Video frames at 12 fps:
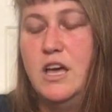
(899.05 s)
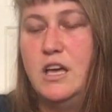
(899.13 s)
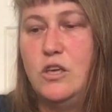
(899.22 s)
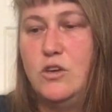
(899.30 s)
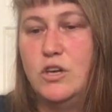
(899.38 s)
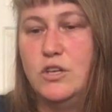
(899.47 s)

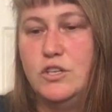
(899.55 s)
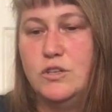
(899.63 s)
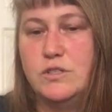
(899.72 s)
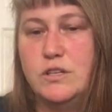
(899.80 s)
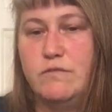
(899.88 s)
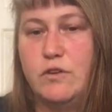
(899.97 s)
You could
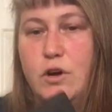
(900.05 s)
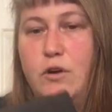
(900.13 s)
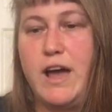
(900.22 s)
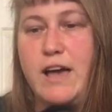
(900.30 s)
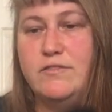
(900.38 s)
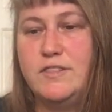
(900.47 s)
use it for
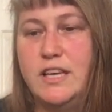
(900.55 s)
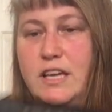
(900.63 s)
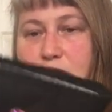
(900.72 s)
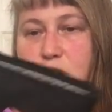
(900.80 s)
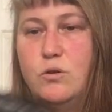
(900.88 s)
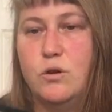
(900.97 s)
crafting